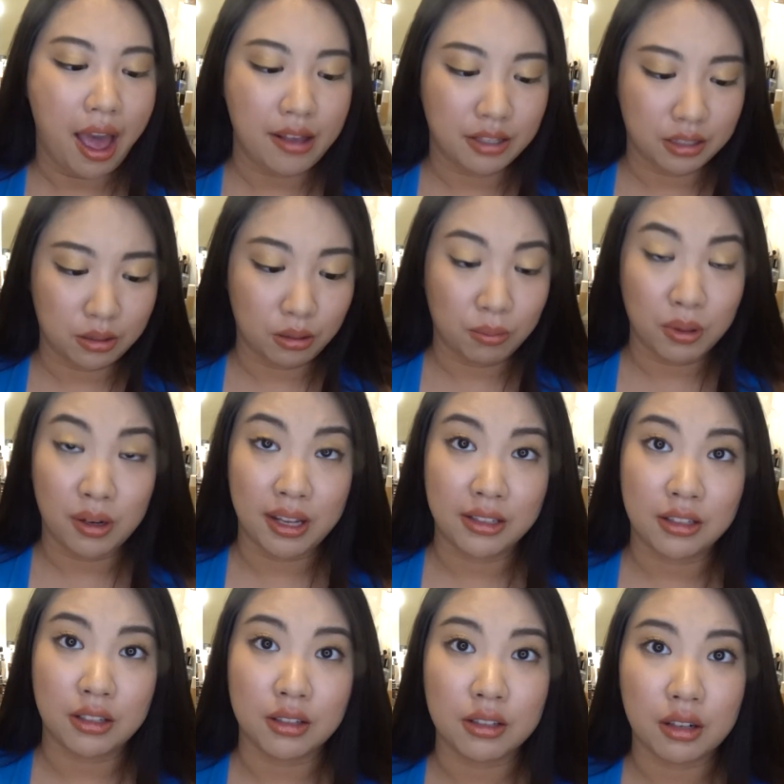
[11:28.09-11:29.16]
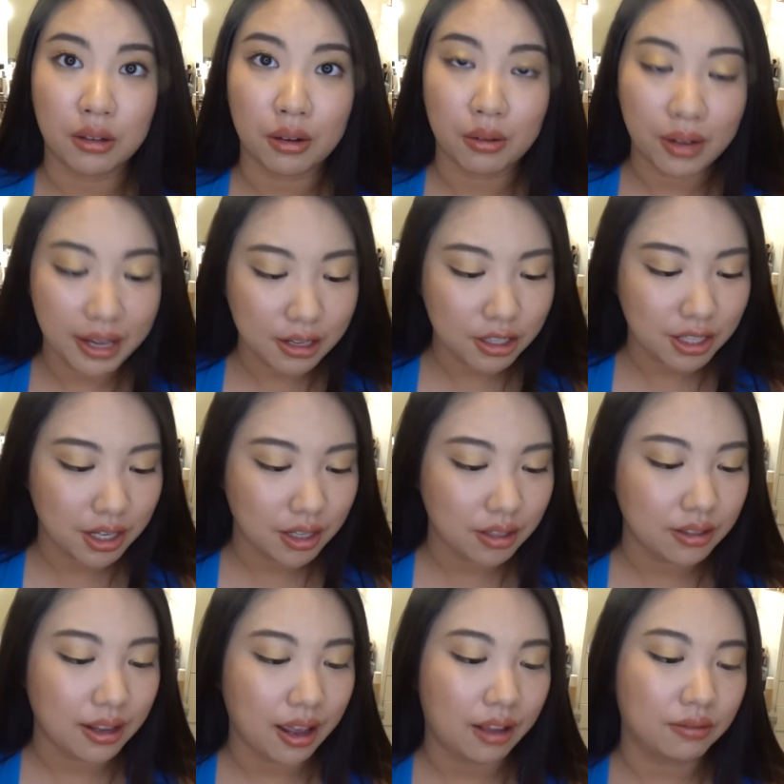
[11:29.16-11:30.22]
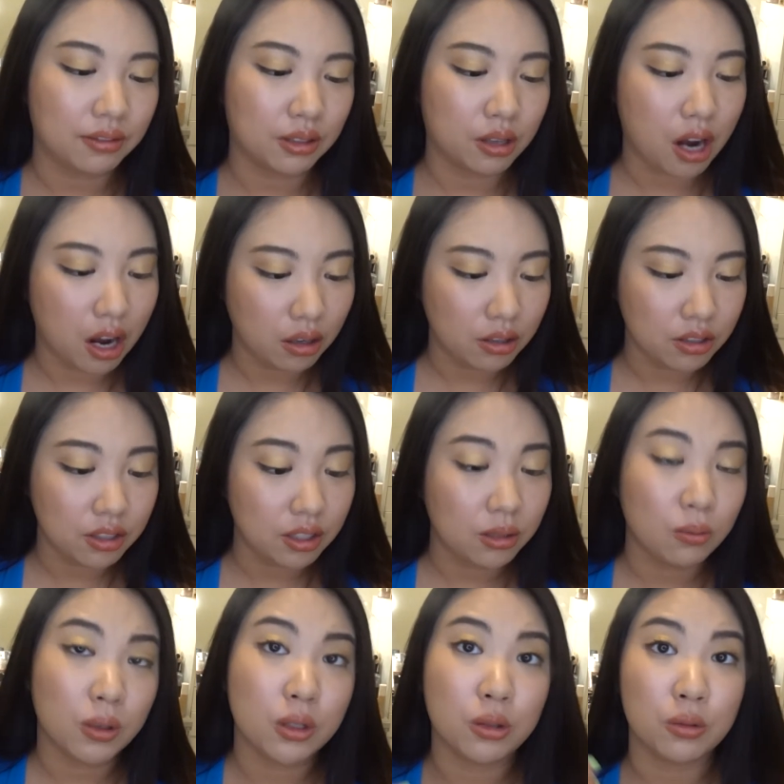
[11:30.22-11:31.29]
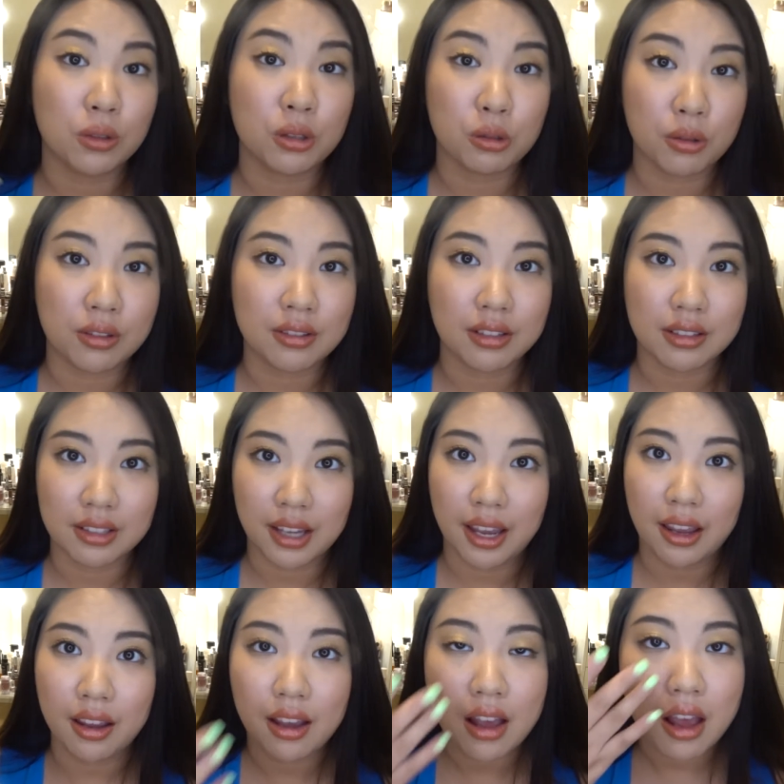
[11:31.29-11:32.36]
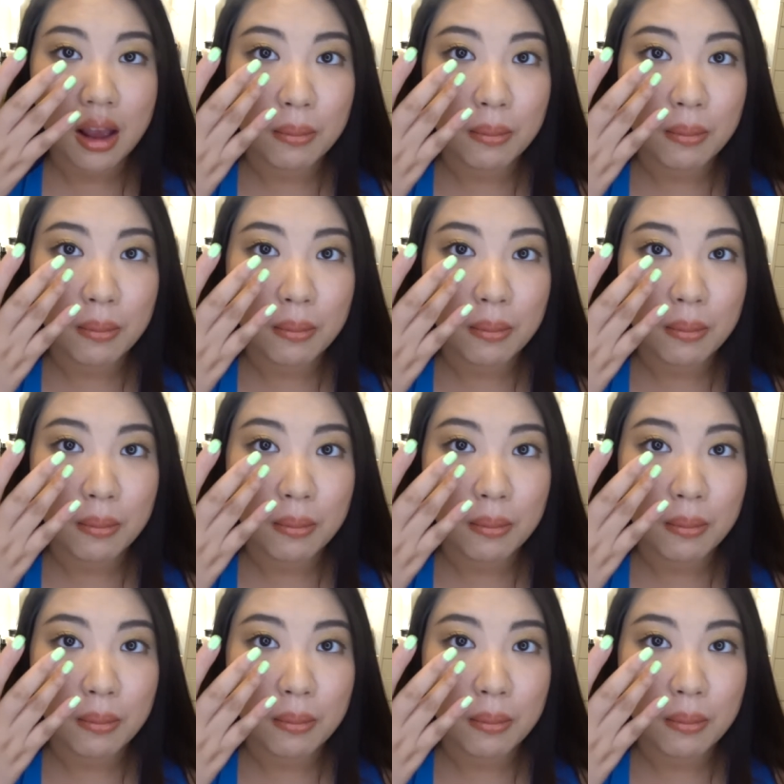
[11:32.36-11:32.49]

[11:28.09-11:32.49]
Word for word: stimulates the circulation they have the collagen which will strengthen the skin